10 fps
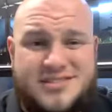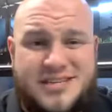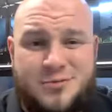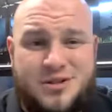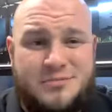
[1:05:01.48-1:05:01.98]
are the
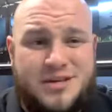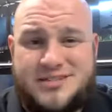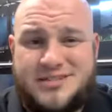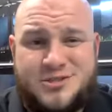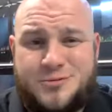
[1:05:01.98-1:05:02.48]
same one that make
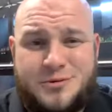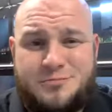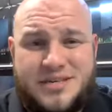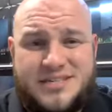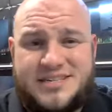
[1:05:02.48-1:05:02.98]
the
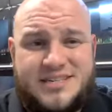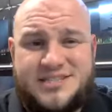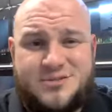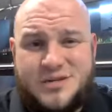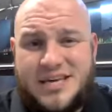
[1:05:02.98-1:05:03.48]
stupid basic
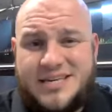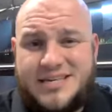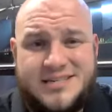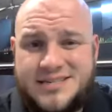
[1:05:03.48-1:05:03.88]
kits we hate.